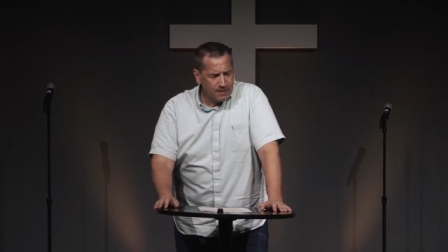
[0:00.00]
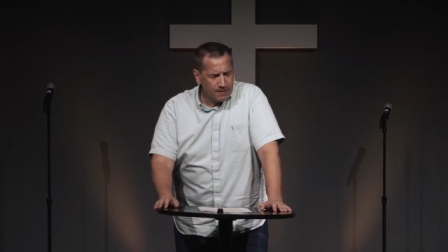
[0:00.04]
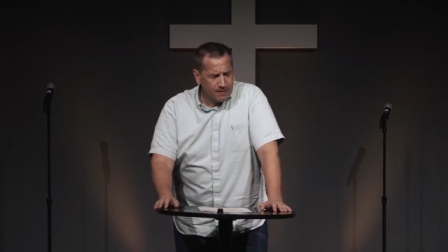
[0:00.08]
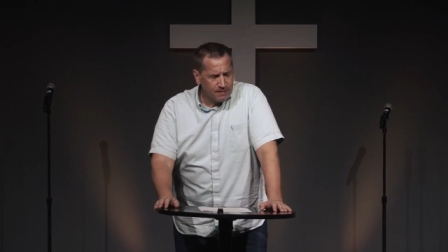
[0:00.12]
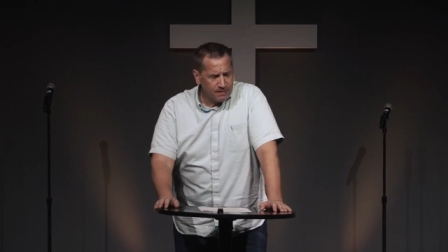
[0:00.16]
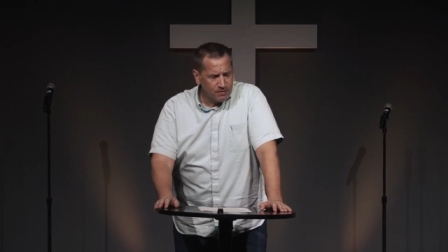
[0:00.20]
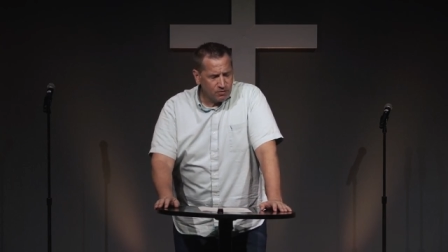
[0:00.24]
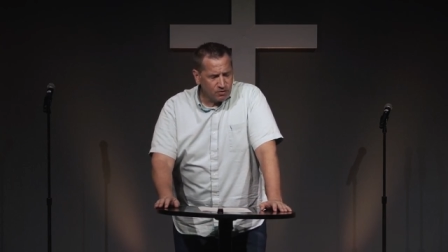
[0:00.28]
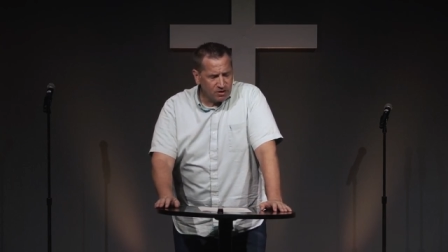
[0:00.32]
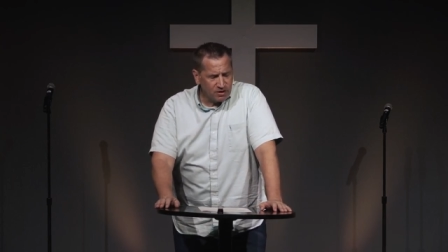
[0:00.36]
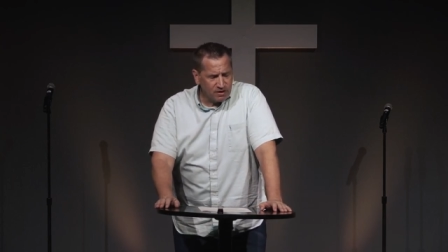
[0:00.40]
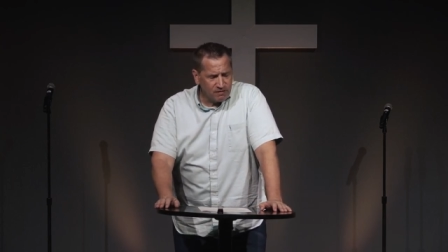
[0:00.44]

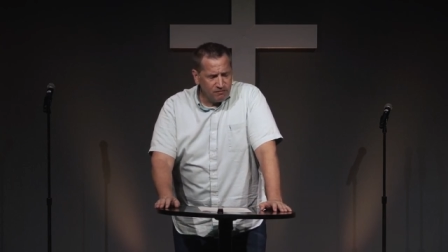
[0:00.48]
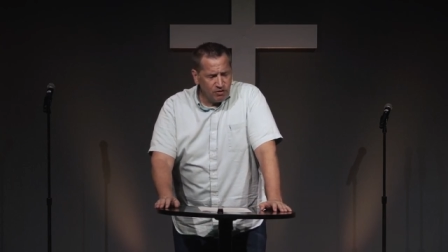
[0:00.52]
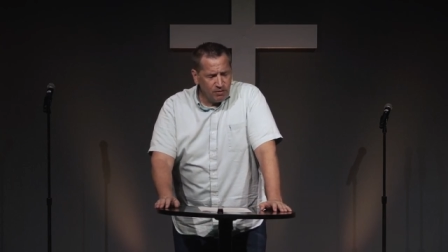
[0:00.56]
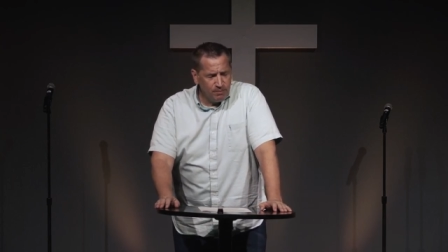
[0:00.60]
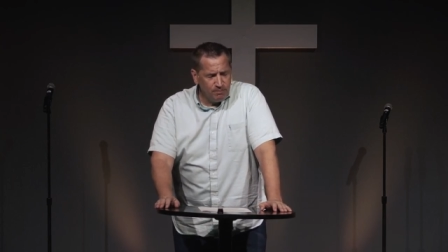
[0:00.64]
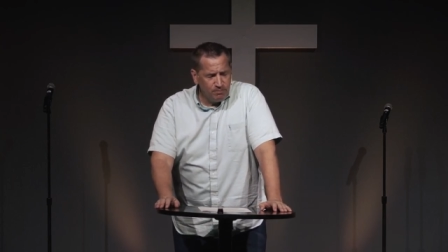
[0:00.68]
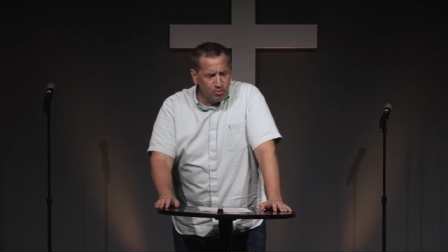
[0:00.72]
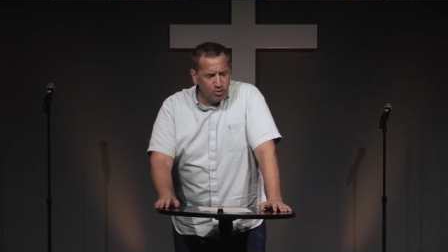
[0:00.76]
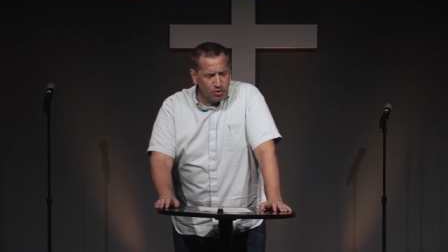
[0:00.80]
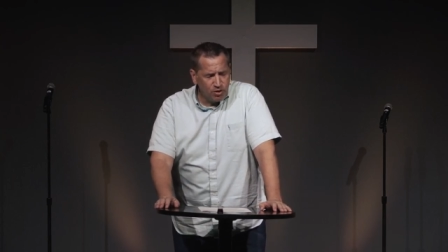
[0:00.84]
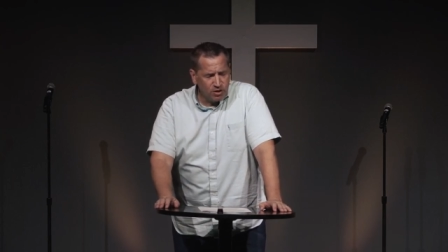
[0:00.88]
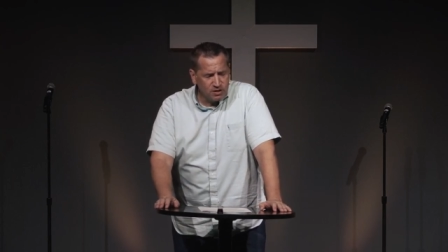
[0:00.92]
They're going to give you a
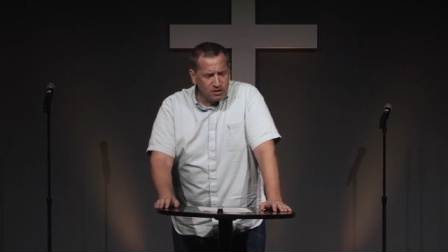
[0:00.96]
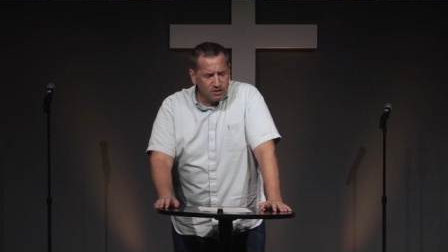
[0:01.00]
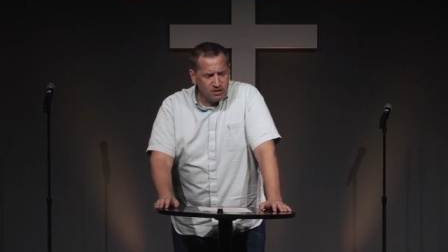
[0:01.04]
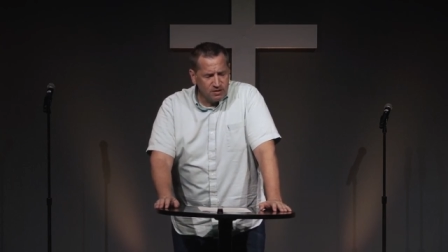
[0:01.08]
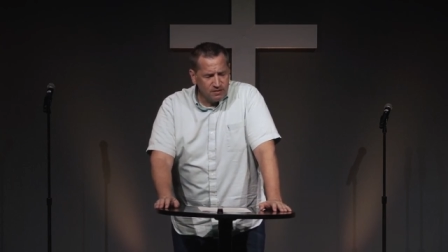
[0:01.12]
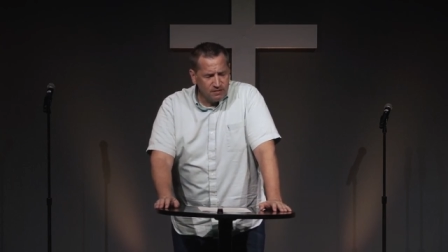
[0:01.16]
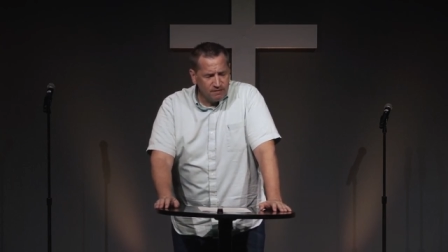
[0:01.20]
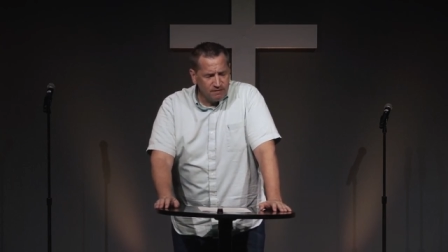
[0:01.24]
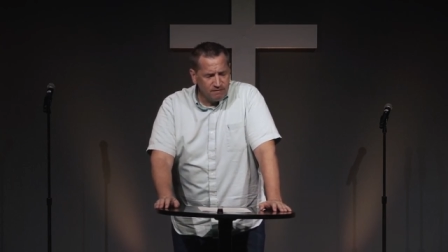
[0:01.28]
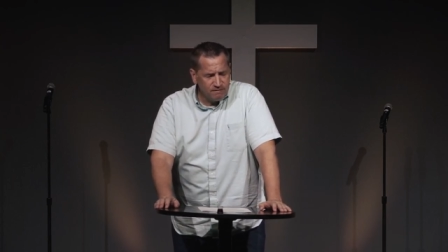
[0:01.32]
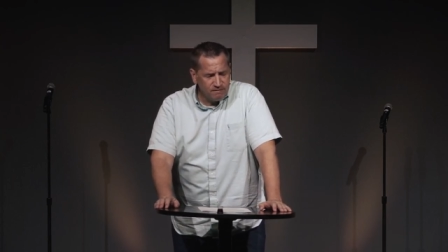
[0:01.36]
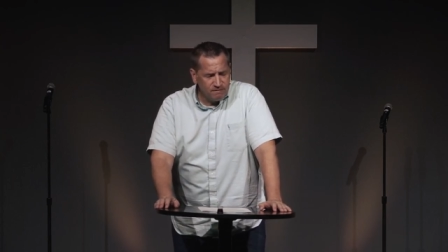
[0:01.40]
book
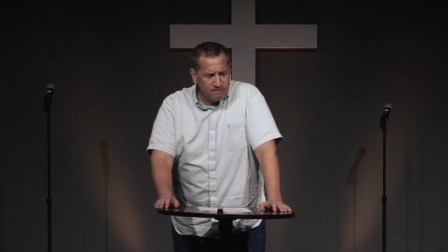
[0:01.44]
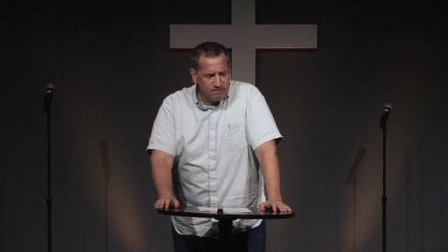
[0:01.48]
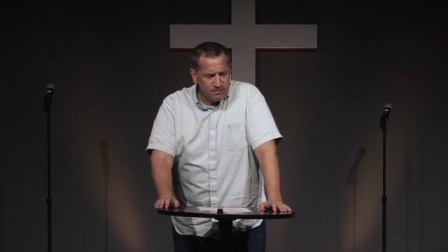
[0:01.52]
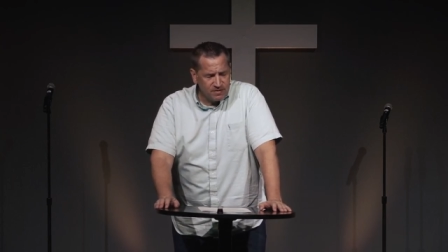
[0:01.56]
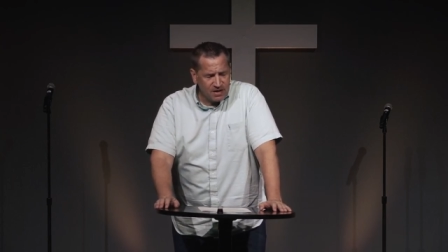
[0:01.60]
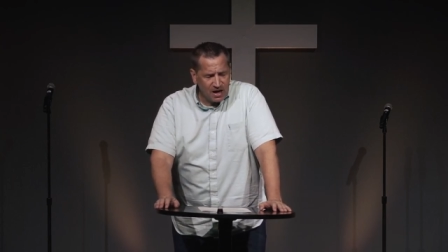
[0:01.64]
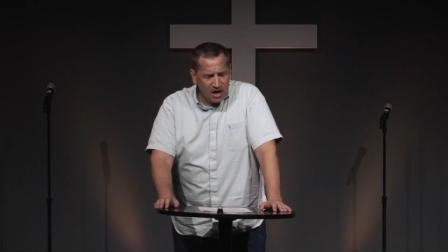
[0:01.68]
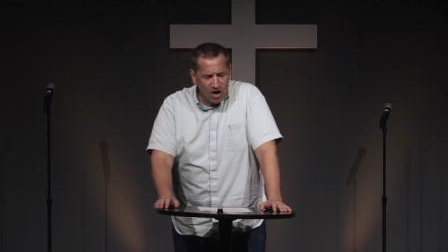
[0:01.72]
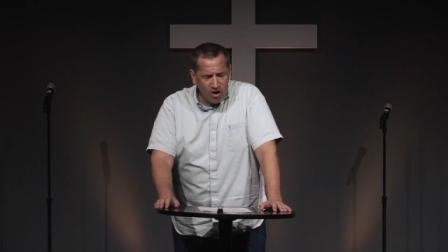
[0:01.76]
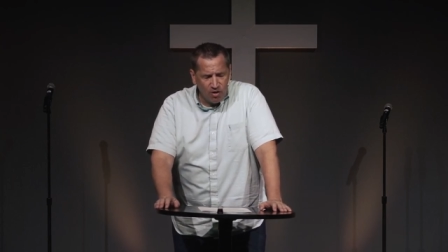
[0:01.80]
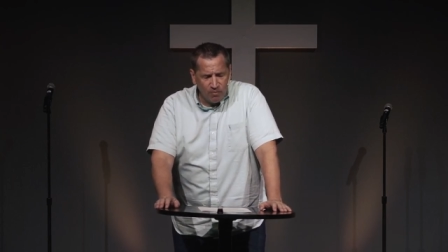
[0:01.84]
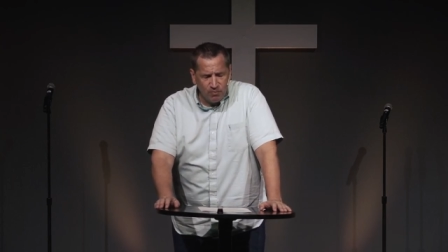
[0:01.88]
to
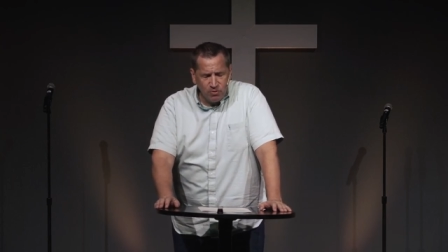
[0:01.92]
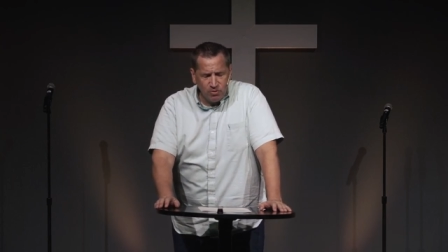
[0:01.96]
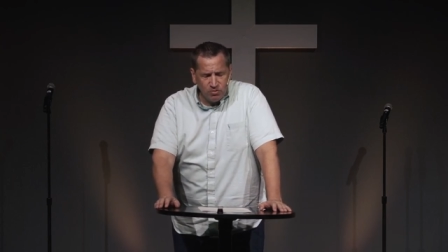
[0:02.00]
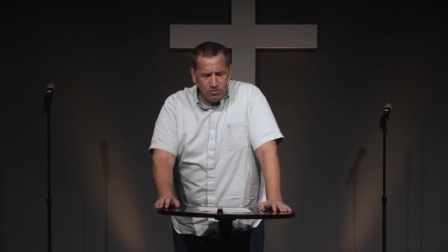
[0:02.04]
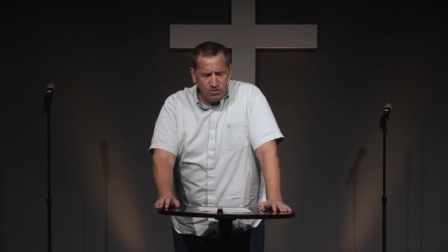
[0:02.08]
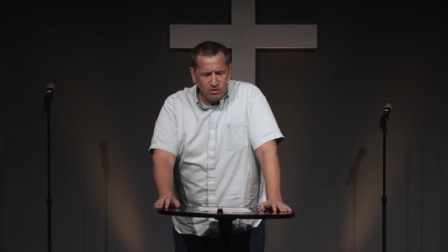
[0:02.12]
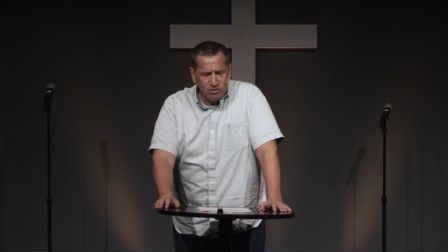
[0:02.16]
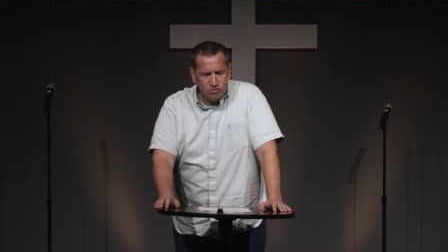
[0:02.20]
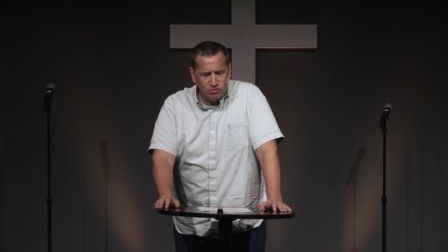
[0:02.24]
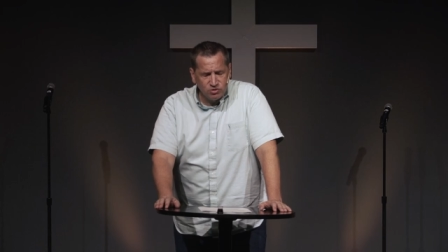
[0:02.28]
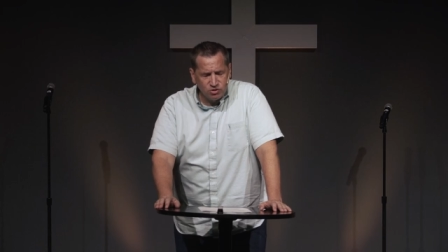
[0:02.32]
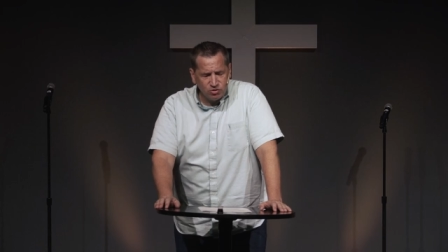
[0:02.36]
help you in
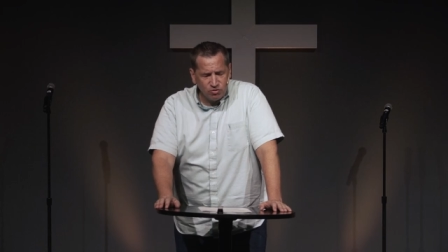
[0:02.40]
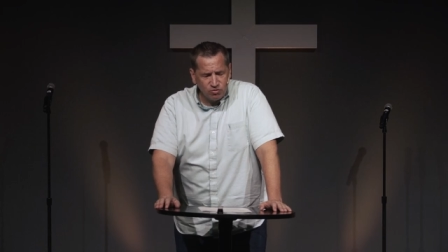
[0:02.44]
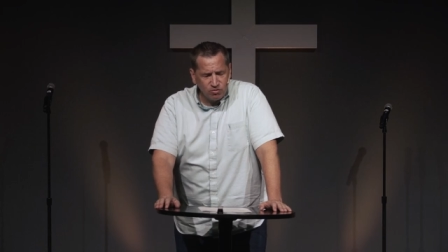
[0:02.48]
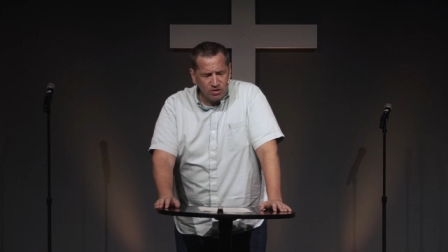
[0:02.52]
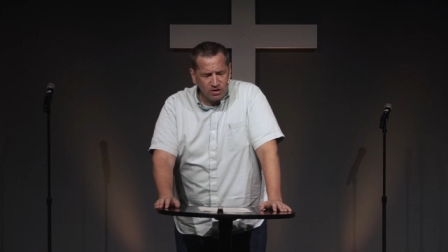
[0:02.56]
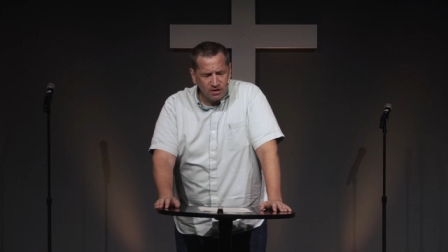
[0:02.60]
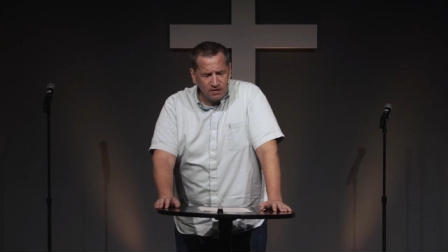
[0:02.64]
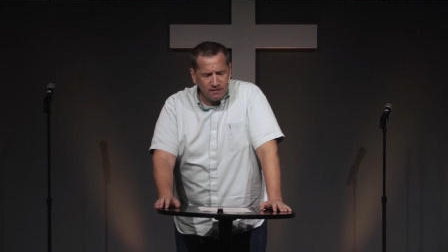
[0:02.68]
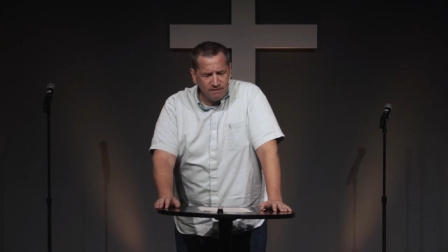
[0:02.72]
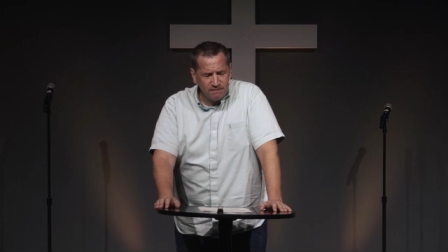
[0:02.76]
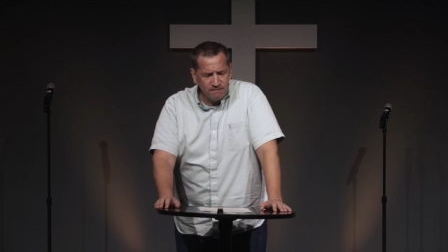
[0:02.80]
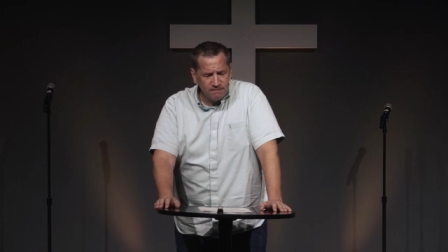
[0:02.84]
your
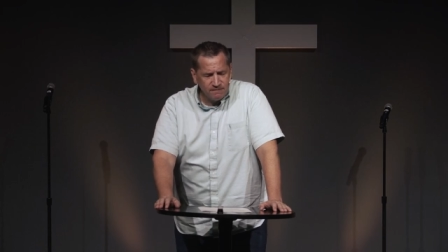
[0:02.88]
journey.